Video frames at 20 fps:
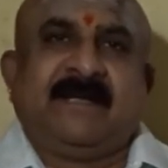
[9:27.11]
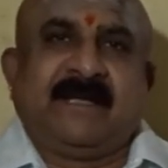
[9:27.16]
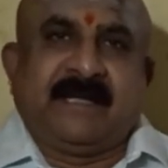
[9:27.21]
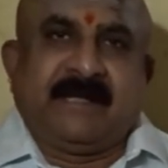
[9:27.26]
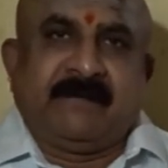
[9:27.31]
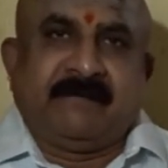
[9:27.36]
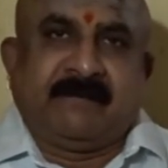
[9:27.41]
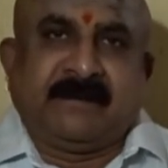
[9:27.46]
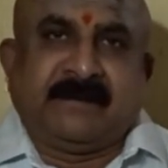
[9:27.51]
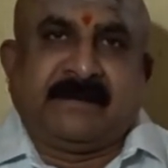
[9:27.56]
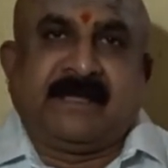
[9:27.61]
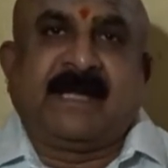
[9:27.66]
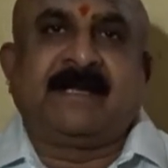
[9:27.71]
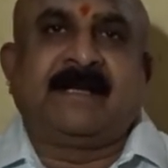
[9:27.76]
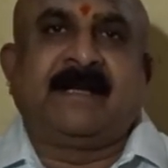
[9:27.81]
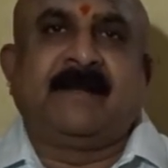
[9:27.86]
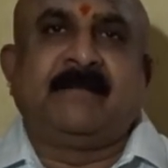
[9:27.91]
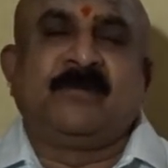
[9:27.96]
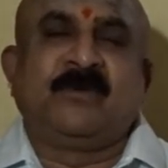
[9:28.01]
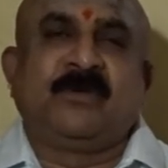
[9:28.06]
Even that
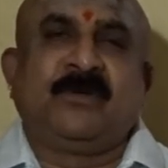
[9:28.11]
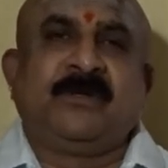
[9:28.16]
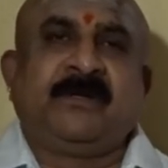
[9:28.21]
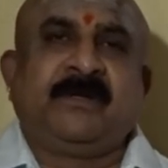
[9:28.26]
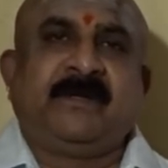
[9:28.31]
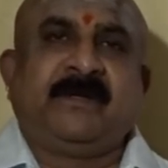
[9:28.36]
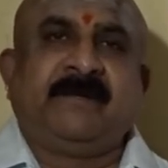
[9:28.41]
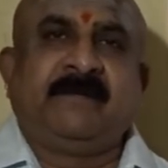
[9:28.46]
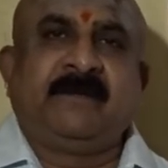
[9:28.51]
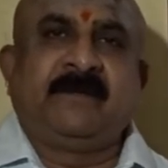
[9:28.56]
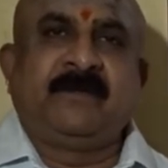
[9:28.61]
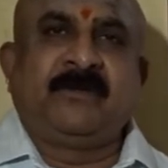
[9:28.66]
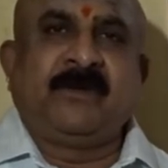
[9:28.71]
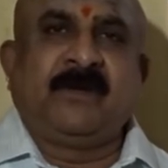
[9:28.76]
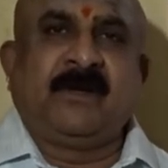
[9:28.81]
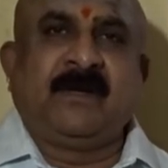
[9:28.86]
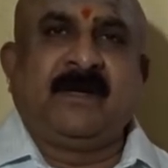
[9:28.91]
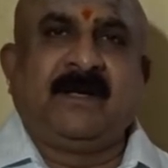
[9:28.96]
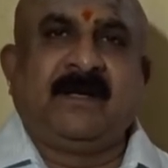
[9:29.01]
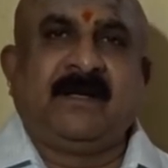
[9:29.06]
I am going to give it to
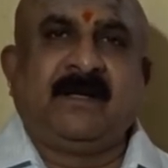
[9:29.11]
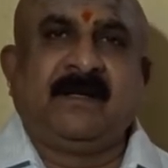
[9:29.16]
you all.